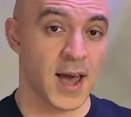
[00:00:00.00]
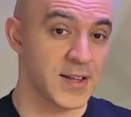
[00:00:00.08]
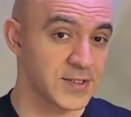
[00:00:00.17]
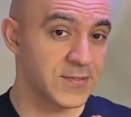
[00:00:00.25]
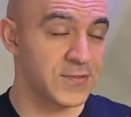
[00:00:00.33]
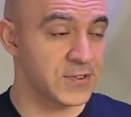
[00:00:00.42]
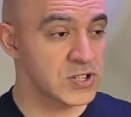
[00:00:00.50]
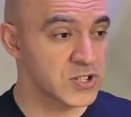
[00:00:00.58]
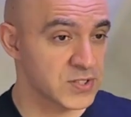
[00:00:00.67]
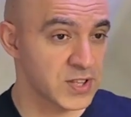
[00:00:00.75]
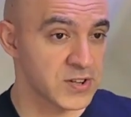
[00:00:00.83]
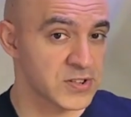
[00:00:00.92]
And the
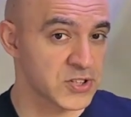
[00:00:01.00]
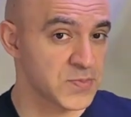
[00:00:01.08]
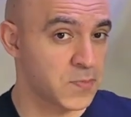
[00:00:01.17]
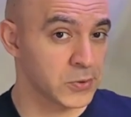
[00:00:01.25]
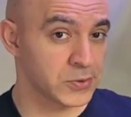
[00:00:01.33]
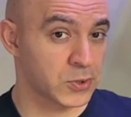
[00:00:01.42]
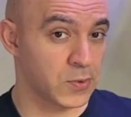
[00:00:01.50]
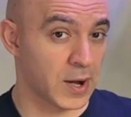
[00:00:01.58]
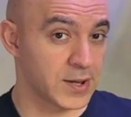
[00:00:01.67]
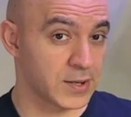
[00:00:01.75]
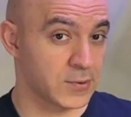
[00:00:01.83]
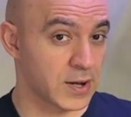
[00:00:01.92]
fish, they respond
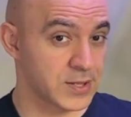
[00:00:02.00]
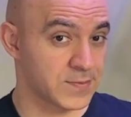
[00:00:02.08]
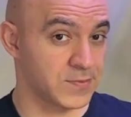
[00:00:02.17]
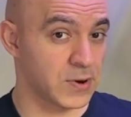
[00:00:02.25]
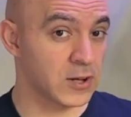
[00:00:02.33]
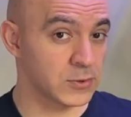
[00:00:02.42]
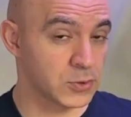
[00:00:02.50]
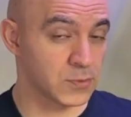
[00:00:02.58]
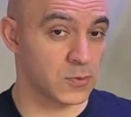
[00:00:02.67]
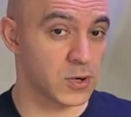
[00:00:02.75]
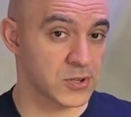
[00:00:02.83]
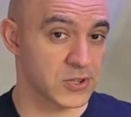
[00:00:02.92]
quite well to
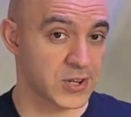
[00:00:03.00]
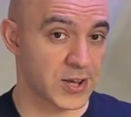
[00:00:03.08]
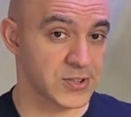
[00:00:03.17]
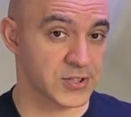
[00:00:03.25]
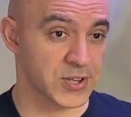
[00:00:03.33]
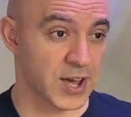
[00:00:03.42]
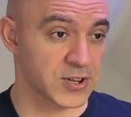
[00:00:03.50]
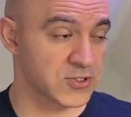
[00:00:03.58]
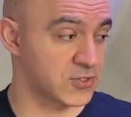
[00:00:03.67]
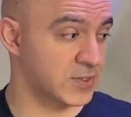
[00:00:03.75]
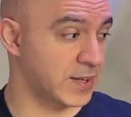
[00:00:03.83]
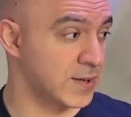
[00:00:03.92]
water changes,
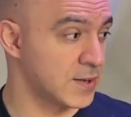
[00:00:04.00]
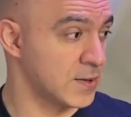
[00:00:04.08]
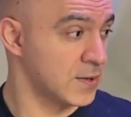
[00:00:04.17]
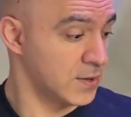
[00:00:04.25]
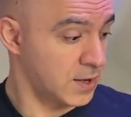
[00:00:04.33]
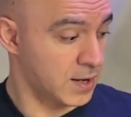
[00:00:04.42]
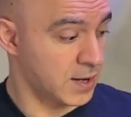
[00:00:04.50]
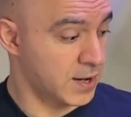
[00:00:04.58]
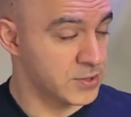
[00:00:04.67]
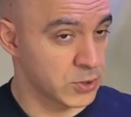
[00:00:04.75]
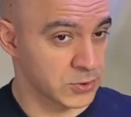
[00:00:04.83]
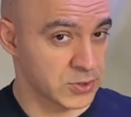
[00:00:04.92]
actually.
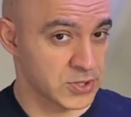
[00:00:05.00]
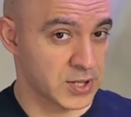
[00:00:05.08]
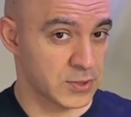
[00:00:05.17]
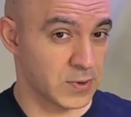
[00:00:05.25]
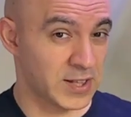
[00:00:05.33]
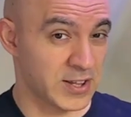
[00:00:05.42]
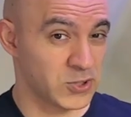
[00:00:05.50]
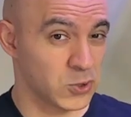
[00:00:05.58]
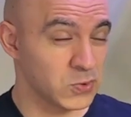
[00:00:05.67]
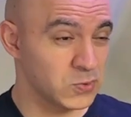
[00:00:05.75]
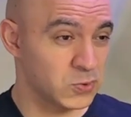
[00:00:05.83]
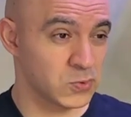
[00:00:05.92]
I noticed that when I
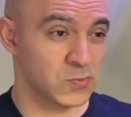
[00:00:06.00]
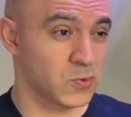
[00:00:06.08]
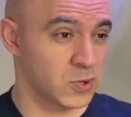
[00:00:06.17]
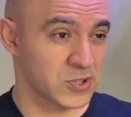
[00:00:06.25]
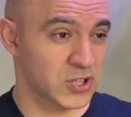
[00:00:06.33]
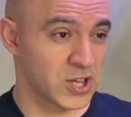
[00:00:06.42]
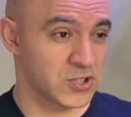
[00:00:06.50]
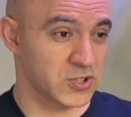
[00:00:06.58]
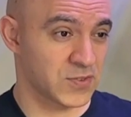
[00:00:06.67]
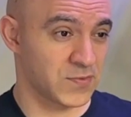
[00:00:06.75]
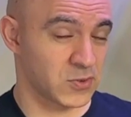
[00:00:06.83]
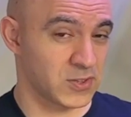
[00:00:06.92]
don't do water
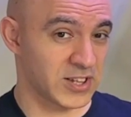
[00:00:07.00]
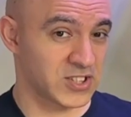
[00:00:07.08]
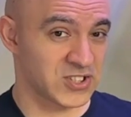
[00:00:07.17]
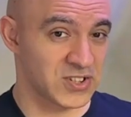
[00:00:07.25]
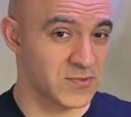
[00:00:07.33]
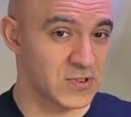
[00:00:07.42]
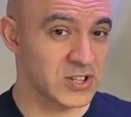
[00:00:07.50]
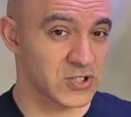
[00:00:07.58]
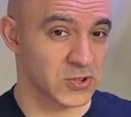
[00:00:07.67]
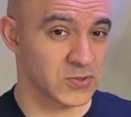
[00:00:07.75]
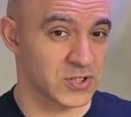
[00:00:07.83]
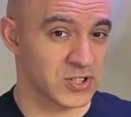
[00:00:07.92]
changes for like 3
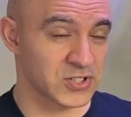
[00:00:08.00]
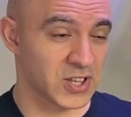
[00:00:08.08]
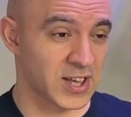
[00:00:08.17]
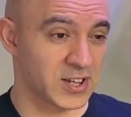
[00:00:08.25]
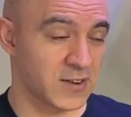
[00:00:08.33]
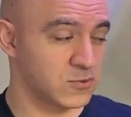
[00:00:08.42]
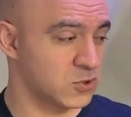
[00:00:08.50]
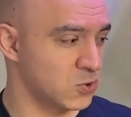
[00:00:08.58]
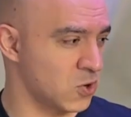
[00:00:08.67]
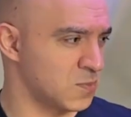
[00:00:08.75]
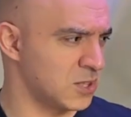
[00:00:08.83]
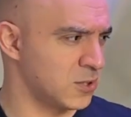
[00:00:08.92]
weeks on this tank, I would
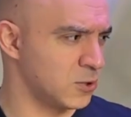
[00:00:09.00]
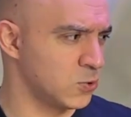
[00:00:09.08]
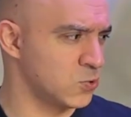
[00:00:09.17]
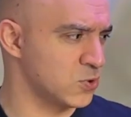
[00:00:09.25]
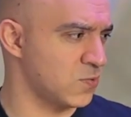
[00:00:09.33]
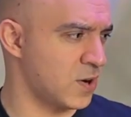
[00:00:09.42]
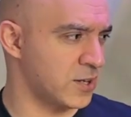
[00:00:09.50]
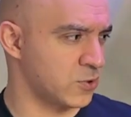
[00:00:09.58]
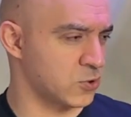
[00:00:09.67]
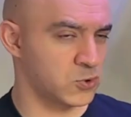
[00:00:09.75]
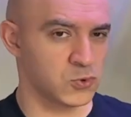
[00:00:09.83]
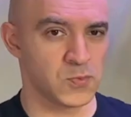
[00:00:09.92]
normally lose one
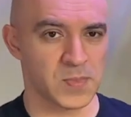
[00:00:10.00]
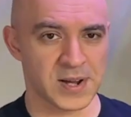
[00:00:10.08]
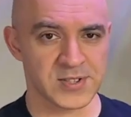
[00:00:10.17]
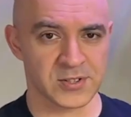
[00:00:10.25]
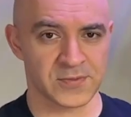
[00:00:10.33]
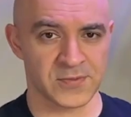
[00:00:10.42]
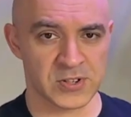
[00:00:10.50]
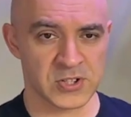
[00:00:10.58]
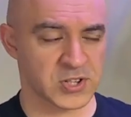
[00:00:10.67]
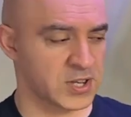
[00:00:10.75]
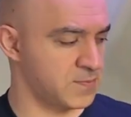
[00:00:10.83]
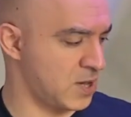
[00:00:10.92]
or two pencil
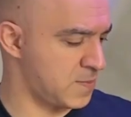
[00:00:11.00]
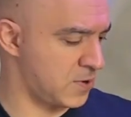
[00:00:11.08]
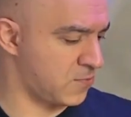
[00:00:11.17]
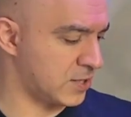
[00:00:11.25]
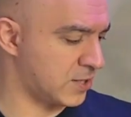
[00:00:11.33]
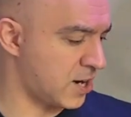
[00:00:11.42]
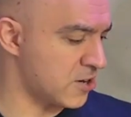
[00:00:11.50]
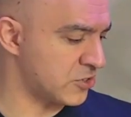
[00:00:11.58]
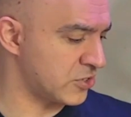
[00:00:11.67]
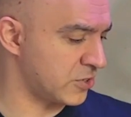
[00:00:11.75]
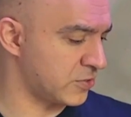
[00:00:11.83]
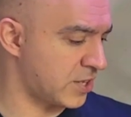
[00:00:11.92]
fish and maybe one
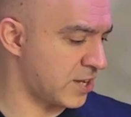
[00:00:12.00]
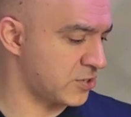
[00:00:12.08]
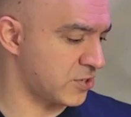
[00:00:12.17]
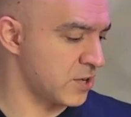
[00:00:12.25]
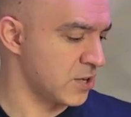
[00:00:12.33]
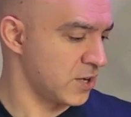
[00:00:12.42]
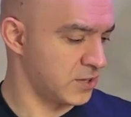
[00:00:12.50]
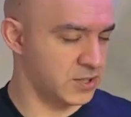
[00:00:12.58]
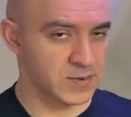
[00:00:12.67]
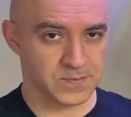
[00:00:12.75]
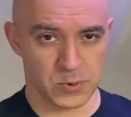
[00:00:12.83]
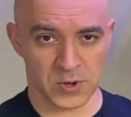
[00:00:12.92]
cardinal tetra.
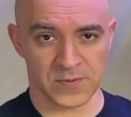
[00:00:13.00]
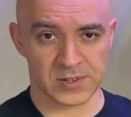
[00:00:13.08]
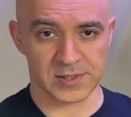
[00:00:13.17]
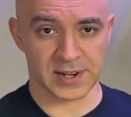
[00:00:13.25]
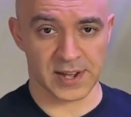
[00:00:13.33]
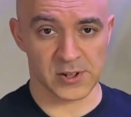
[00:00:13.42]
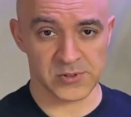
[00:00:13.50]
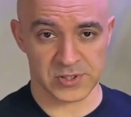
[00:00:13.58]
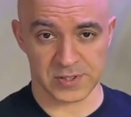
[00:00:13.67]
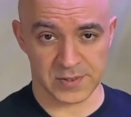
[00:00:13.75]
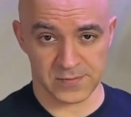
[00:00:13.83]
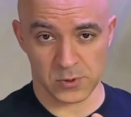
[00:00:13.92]
They're perfectly
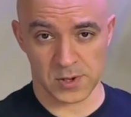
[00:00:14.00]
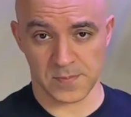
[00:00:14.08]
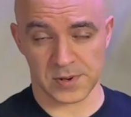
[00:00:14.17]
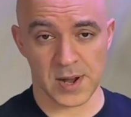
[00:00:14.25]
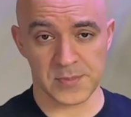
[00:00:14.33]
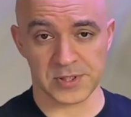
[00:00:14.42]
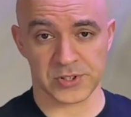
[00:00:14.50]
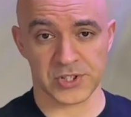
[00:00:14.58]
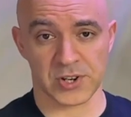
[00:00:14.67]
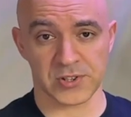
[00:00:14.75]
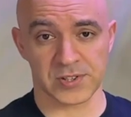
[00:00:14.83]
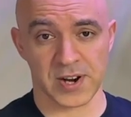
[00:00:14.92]
healthy. The water
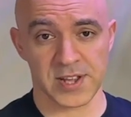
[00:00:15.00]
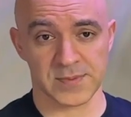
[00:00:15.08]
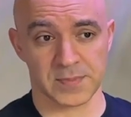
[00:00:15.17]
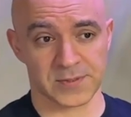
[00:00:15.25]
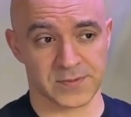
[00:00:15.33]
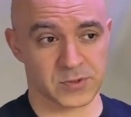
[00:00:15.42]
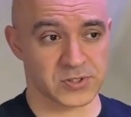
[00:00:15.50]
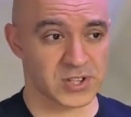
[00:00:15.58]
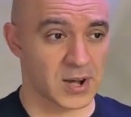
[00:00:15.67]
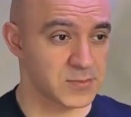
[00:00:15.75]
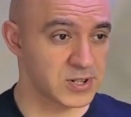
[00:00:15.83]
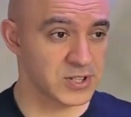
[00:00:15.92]
parameters are great, but for
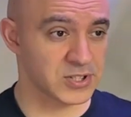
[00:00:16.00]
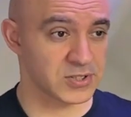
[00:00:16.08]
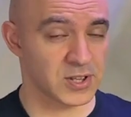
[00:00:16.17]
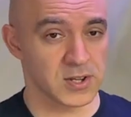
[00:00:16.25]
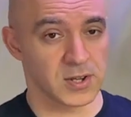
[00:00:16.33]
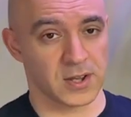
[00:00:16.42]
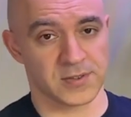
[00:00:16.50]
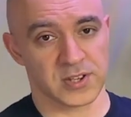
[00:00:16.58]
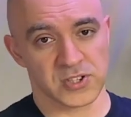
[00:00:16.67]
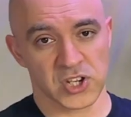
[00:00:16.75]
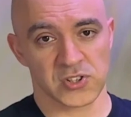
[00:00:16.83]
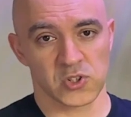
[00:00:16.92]
some reason,
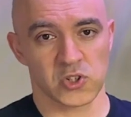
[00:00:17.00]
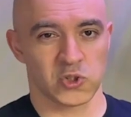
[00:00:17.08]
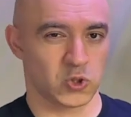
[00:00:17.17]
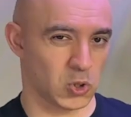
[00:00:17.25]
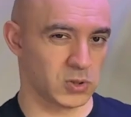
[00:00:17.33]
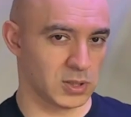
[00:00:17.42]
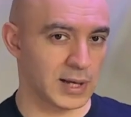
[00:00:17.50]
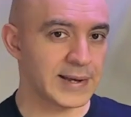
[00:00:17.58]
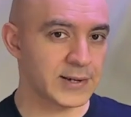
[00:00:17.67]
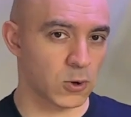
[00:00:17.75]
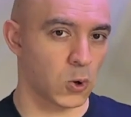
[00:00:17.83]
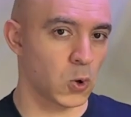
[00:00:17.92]
they generally don't
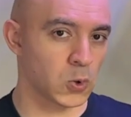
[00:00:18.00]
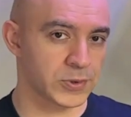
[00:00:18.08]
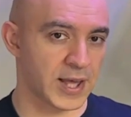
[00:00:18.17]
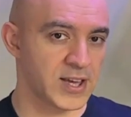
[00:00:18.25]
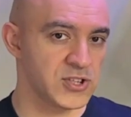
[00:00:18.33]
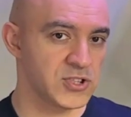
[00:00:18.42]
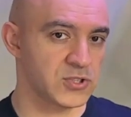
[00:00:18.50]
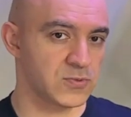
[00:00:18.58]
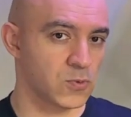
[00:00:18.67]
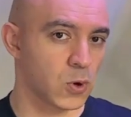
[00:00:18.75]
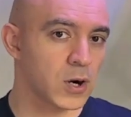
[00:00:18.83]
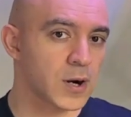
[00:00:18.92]
like old aged
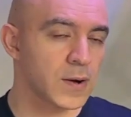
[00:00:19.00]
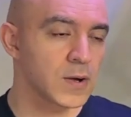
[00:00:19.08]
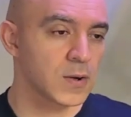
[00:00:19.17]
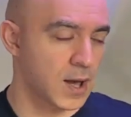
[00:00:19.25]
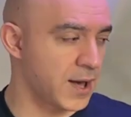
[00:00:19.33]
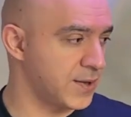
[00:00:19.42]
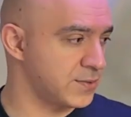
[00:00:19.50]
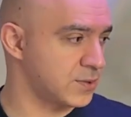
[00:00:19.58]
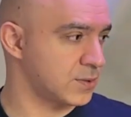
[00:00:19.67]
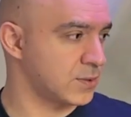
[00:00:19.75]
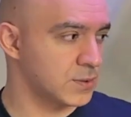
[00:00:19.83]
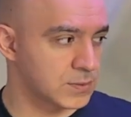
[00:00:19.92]
water. And
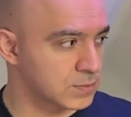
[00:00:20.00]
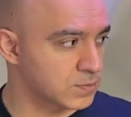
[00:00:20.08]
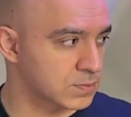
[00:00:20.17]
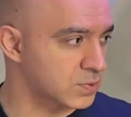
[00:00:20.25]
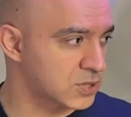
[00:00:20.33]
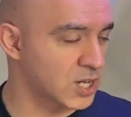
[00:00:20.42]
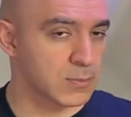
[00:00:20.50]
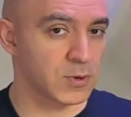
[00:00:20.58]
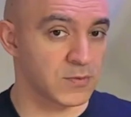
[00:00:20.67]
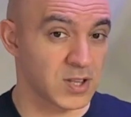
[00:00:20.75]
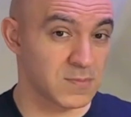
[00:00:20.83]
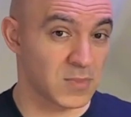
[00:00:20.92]
some
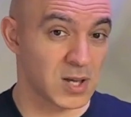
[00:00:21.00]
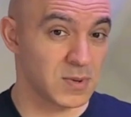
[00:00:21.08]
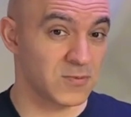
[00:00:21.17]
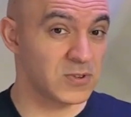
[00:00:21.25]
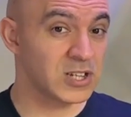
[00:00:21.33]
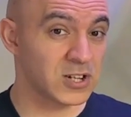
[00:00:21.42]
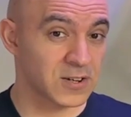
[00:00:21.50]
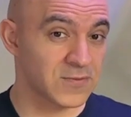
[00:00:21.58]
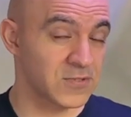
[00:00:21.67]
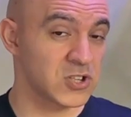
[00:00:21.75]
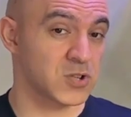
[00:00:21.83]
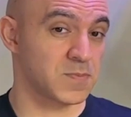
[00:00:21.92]
of them, maybe weaker
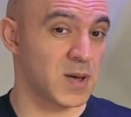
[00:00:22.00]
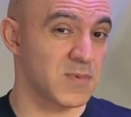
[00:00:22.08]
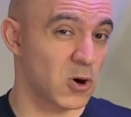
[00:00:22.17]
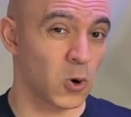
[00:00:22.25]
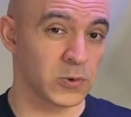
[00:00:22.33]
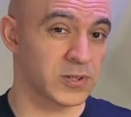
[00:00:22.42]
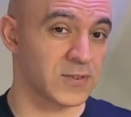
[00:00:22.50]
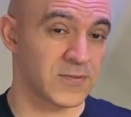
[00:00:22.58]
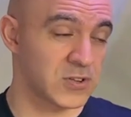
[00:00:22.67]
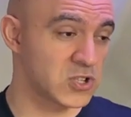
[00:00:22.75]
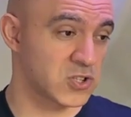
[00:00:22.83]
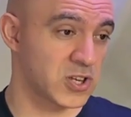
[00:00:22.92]
fish, maybe older
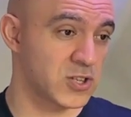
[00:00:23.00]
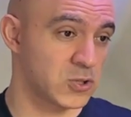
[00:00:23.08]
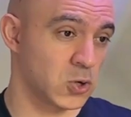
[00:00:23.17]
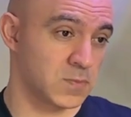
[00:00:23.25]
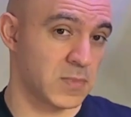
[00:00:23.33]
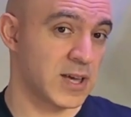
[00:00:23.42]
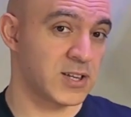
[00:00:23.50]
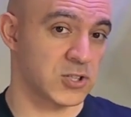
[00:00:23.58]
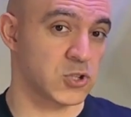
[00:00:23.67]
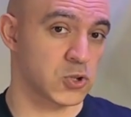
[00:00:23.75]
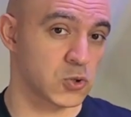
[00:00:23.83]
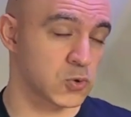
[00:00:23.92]
fish, they don't make
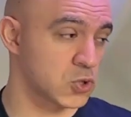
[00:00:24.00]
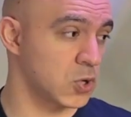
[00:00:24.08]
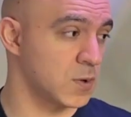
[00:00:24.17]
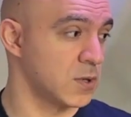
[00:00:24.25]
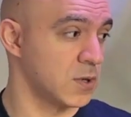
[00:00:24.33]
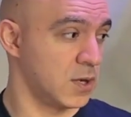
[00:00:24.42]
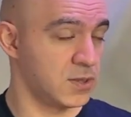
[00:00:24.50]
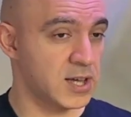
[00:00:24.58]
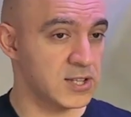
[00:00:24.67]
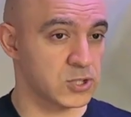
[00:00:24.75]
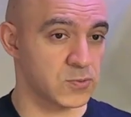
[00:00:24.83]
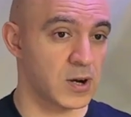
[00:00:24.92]
it through. So
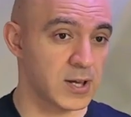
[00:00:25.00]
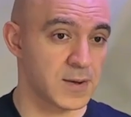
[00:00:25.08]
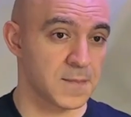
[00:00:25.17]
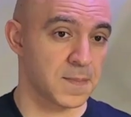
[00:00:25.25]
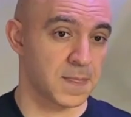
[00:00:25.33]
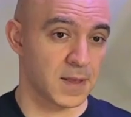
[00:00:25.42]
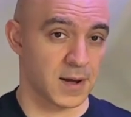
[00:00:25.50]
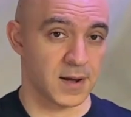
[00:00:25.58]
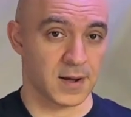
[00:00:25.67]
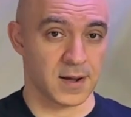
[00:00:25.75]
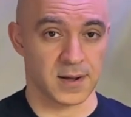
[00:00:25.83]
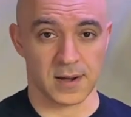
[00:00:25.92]
that's why
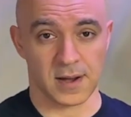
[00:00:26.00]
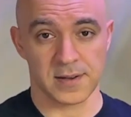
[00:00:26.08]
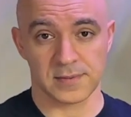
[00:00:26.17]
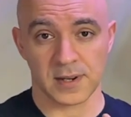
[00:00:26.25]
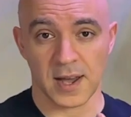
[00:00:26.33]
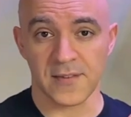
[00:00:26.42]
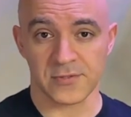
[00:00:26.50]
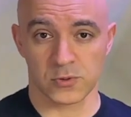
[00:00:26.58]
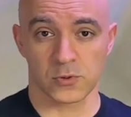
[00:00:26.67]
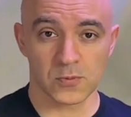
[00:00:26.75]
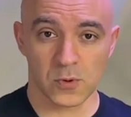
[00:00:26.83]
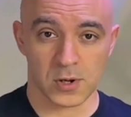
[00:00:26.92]
I have
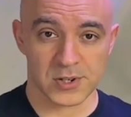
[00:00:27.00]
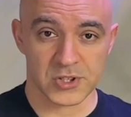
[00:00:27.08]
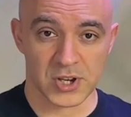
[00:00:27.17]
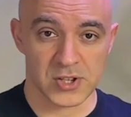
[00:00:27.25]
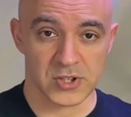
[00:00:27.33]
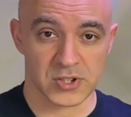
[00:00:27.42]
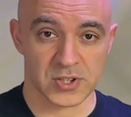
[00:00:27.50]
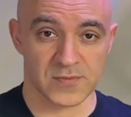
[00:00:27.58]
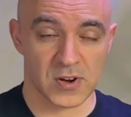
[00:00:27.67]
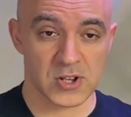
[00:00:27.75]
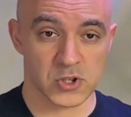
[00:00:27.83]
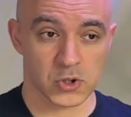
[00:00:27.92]
to do water changes
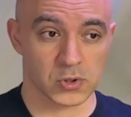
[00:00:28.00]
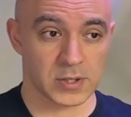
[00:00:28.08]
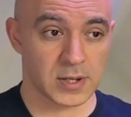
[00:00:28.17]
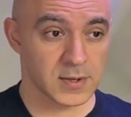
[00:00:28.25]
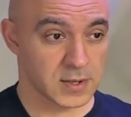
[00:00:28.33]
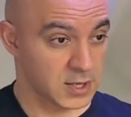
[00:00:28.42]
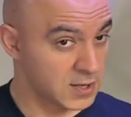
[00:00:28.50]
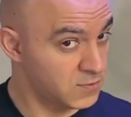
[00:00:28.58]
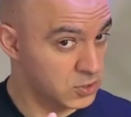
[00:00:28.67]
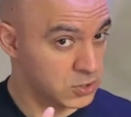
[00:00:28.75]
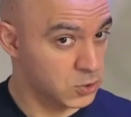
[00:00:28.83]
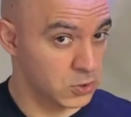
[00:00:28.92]
eventually,
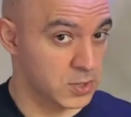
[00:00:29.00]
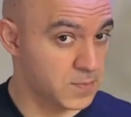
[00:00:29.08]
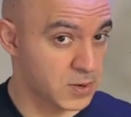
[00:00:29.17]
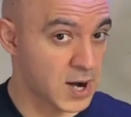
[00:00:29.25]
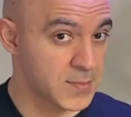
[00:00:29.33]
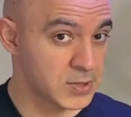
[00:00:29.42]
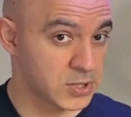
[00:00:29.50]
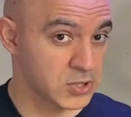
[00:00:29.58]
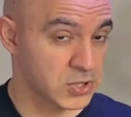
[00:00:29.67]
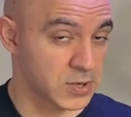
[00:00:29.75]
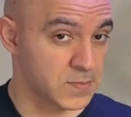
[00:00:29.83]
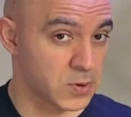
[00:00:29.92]
even though the
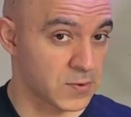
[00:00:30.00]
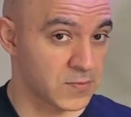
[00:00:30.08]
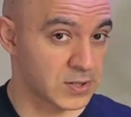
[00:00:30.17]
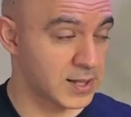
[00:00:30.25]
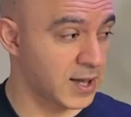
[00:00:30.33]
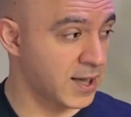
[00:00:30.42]
parameters are perfectly.